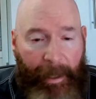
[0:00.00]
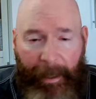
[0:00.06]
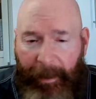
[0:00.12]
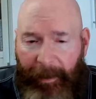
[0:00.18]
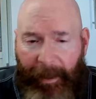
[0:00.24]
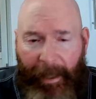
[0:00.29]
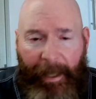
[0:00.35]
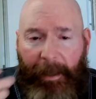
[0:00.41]

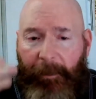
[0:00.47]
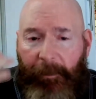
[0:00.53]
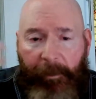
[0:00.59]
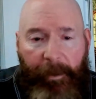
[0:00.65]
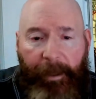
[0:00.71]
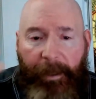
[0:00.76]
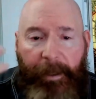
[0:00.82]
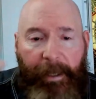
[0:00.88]
They get
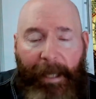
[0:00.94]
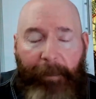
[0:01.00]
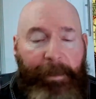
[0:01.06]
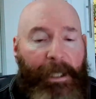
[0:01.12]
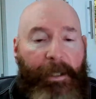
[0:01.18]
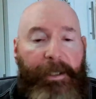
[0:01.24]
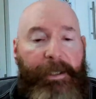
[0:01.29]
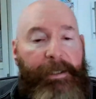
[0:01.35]

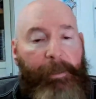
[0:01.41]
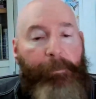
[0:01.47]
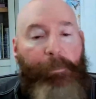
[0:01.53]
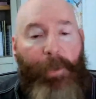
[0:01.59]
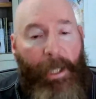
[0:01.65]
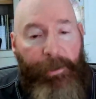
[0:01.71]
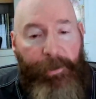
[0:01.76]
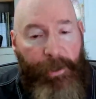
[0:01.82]
nebulous
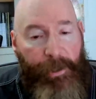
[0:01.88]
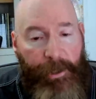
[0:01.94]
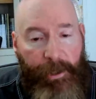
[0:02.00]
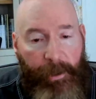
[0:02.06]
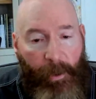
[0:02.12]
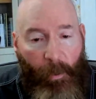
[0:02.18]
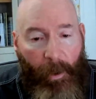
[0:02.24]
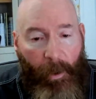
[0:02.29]

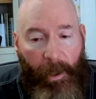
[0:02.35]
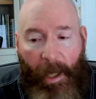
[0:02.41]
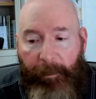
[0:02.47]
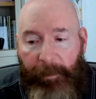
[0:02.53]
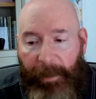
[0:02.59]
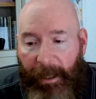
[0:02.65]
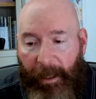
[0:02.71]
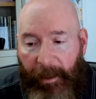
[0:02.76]
impressions or
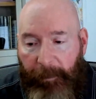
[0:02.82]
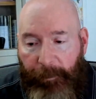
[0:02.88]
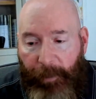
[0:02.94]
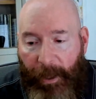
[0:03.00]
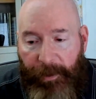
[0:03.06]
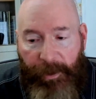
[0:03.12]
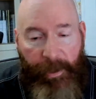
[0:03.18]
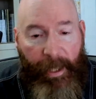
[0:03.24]
complicated
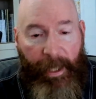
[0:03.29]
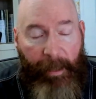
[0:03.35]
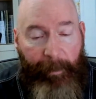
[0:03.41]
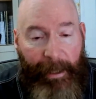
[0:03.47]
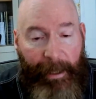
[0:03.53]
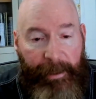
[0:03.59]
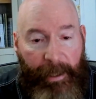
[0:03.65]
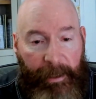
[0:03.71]
impressions. They
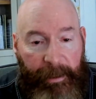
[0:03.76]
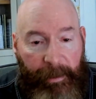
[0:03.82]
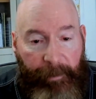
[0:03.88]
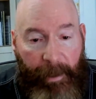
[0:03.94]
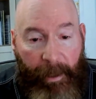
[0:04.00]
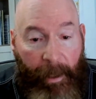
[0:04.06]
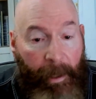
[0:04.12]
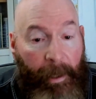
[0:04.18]
can't make sense of it.